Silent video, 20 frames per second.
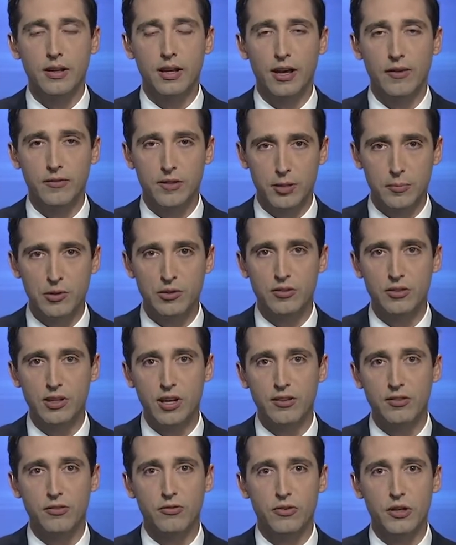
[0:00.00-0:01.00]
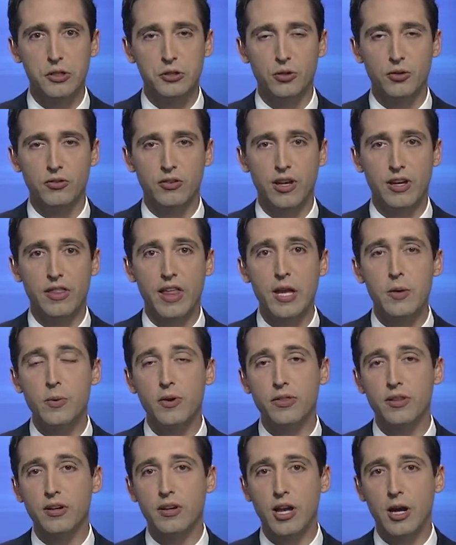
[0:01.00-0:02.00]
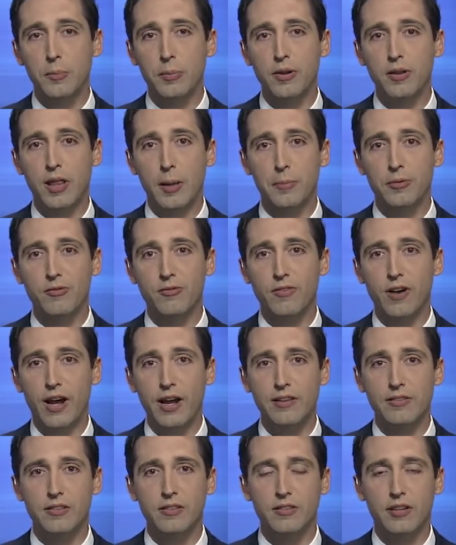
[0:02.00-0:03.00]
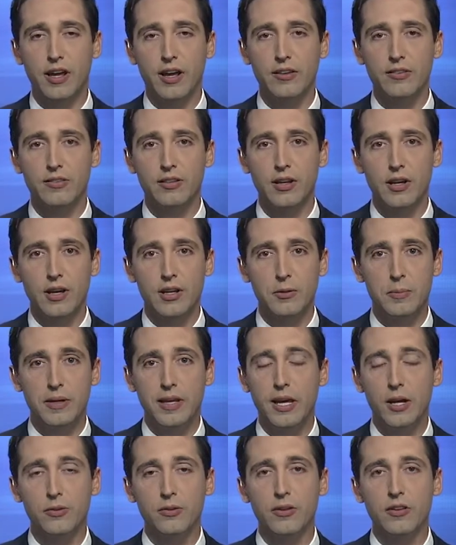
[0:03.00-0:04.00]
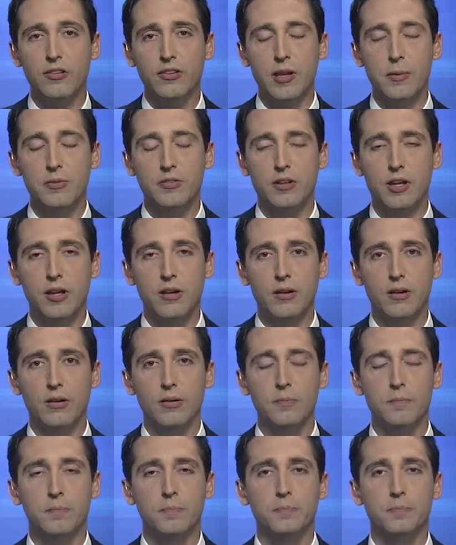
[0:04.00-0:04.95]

FWCS officials say they they want the company that provides the test to be held to the same standard.